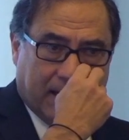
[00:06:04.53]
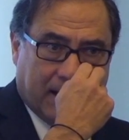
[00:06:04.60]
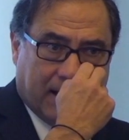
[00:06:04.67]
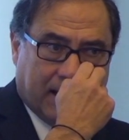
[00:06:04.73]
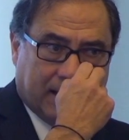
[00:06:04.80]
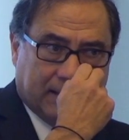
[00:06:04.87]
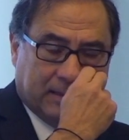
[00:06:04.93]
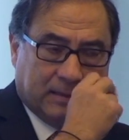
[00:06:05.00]

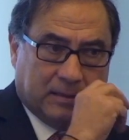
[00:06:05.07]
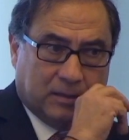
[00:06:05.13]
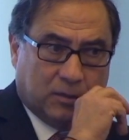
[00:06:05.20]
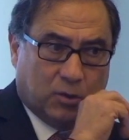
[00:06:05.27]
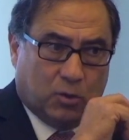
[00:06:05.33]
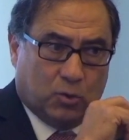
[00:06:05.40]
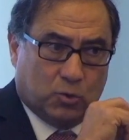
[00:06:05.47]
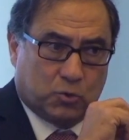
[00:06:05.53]
And
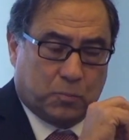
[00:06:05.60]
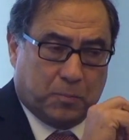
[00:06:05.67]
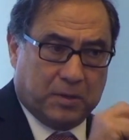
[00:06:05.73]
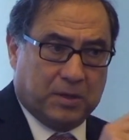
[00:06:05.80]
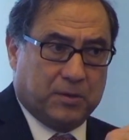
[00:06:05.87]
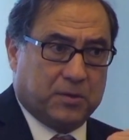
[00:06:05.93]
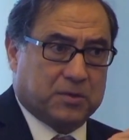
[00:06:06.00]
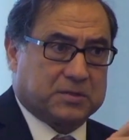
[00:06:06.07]
those
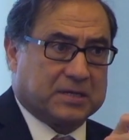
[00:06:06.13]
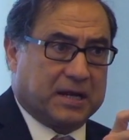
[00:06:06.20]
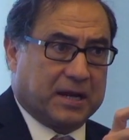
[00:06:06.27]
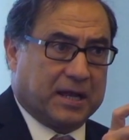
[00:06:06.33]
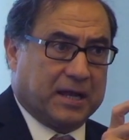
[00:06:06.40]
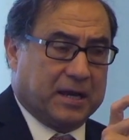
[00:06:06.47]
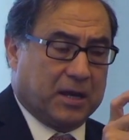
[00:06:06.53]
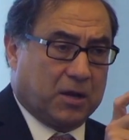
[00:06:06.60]
periods are
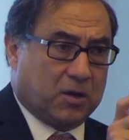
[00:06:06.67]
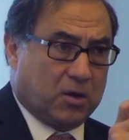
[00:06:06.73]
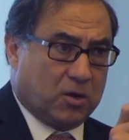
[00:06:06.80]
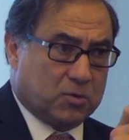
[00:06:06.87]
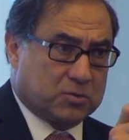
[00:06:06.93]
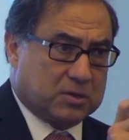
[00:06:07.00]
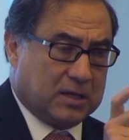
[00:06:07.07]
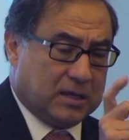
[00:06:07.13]
getting
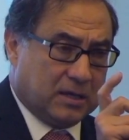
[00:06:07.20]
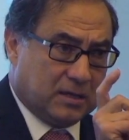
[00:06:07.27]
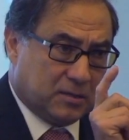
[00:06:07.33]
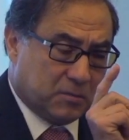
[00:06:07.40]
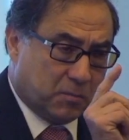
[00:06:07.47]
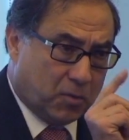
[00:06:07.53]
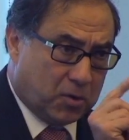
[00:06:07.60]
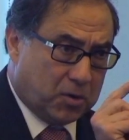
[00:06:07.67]
close,
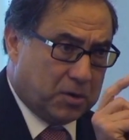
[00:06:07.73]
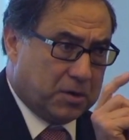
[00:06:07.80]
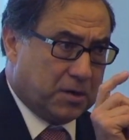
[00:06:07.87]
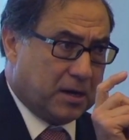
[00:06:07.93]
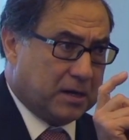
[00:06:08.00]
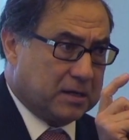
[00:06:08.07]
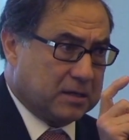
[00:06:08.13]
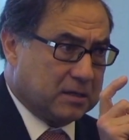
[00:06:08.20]
smaller
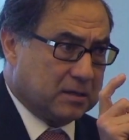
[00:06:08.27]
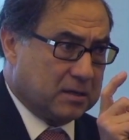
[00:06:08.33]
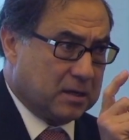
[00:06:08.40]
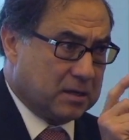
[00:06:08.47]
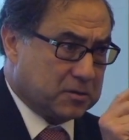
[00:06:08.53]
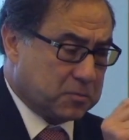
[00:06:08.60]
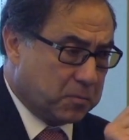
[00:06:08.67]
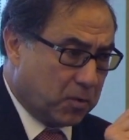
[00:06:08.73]
and
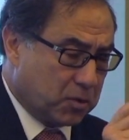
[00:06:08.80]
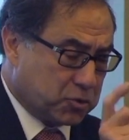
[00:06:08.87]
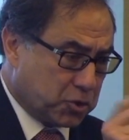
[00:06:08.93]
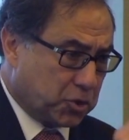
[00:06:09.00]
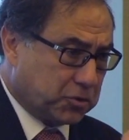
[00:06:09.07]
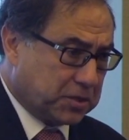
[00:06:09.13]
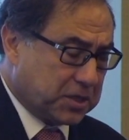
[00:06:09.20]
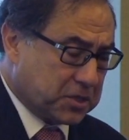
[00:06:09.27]

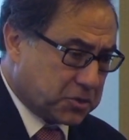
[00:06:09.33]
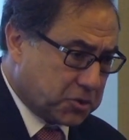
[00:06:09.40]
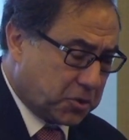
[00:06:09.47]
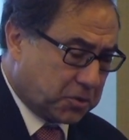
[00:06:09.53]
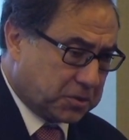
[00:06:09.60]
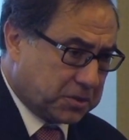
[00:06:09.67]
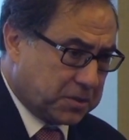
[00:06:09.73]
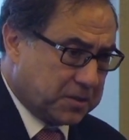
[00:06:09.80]
shorter and
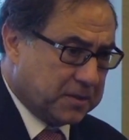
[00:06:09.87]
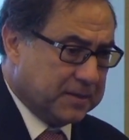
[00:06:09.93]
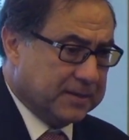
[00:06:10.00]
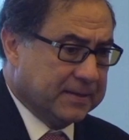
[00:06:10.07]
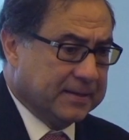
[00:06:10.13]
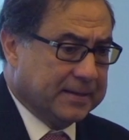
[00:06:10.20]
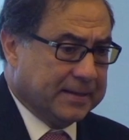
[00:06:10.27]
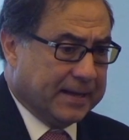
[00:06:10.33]
shorter.
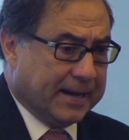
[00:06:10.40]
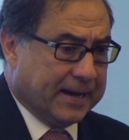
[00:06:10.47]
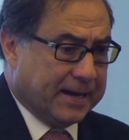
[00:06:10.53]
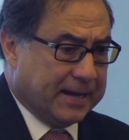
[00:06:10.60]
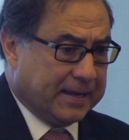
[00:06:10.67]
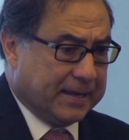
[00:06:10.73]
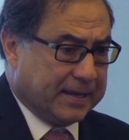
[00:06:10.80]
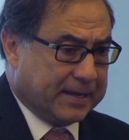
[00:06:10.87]

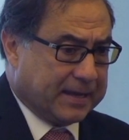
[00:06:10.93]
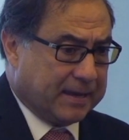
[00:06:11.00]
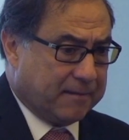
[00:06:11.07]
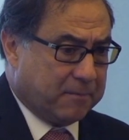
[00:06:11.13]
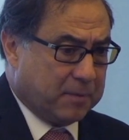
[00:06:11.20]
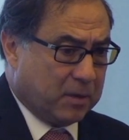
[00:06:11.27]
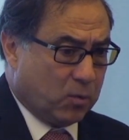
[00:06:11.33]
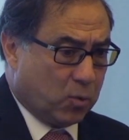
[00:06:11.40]
I
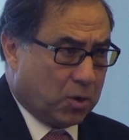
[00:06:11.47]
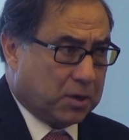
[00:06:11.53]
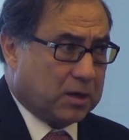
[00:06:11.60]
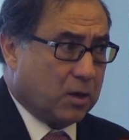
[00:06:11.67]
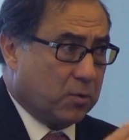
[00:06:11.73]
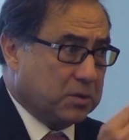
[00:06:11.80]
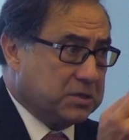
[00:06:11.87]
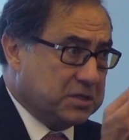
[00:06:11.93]
have been
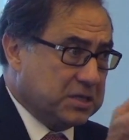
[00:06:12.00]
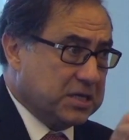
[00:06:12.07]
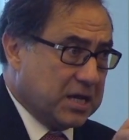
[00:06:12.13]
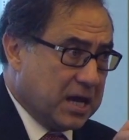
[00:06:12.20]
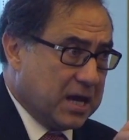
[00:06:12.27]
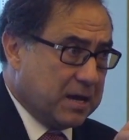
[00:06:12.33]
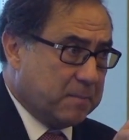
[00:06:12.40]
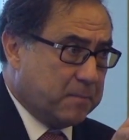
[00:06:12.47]
working with
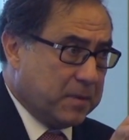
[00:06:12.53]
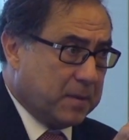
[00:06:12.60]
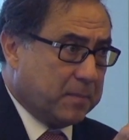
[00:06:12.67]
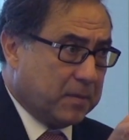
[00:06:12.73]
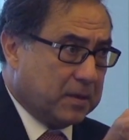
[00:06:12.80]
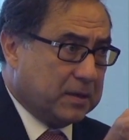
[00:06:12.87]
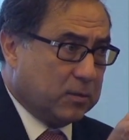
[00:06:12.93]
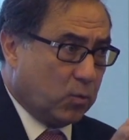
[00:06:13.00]
GA
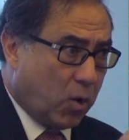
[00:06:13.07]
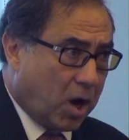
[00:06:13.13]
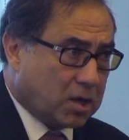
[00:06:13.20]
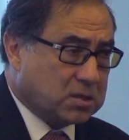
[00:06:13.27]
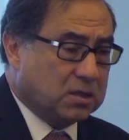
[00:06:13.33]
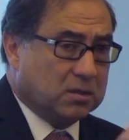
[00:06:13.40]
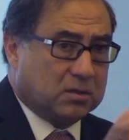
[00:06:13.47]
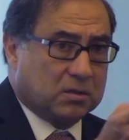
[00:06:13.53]
people in
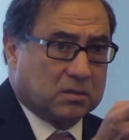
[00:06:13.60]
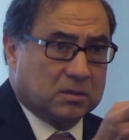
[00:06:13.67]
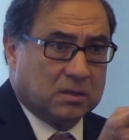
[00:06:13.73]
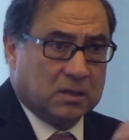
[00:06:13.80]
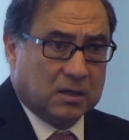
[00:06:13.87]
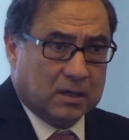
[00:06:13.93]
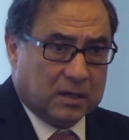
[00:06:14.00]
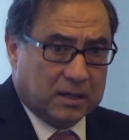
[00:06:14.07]
Washington
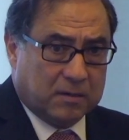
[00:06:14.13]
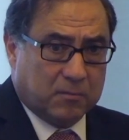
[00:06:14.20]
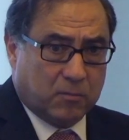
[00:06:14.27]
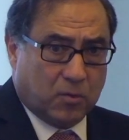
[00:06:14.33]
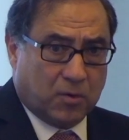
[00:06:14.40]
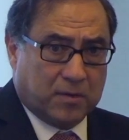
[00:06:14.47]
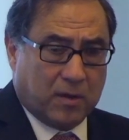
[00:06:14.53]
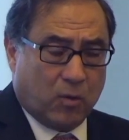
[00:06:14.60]
in
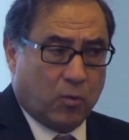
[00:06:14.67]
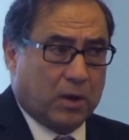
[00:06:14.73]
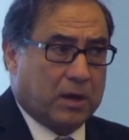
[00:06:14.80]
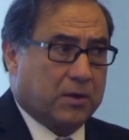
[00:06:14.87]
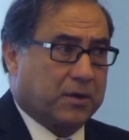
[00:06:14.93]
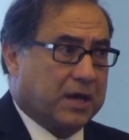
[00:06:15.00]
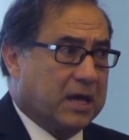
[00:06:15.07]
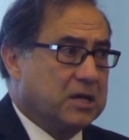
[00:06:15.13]
more than one
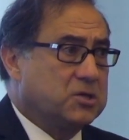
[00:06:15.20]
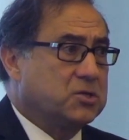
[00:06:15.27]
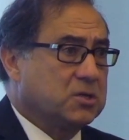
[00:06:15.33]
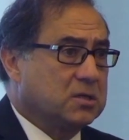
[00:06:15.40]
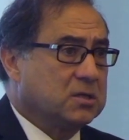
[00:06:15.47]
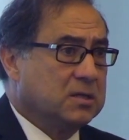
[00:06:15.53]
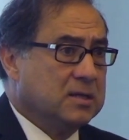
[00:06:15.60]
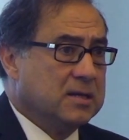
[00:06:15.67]

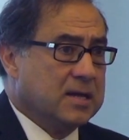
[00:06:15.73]
occasion.